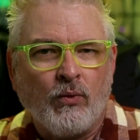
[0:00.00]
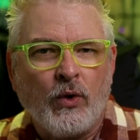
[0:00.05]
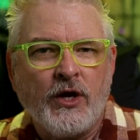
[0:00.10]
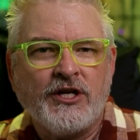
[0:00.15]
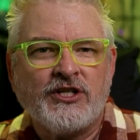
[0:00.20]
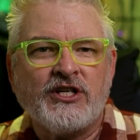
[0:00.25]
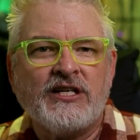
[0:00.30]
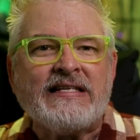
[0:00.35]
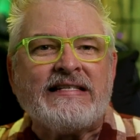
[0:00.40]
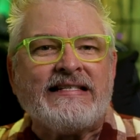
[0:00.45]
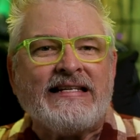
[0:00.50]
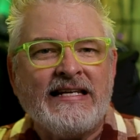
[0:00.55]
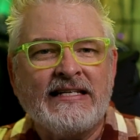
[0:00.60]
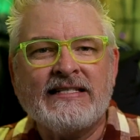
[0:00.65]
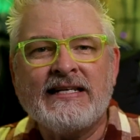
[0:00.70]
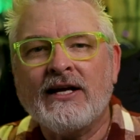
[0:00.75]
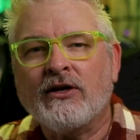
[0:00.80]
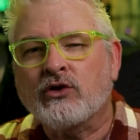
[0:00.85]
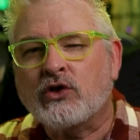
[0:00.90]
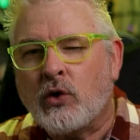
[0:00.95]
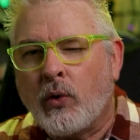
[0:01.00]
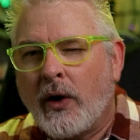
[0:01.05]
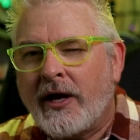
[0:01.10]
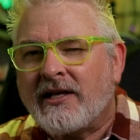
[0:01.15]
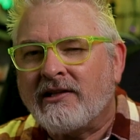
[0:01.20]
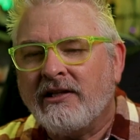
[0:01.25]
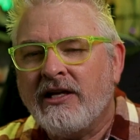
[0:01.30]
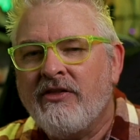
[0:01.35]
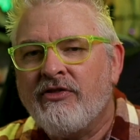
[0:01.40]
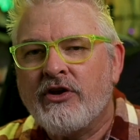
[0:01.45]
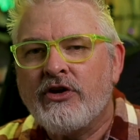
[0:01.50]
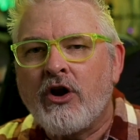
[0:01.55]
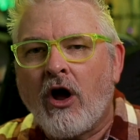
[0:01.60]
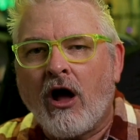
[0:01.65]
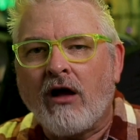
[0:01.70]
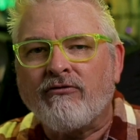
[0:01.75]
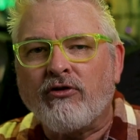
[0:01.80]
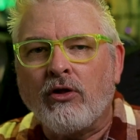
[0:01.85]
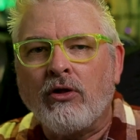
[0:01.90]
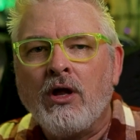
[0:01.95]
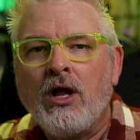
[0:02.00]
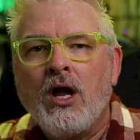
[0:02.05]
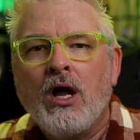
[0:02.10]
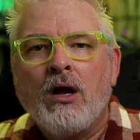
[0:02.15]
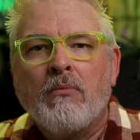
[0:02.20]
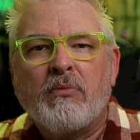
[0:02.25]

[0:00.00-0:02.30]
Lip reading: which is detailed quickly in the novel,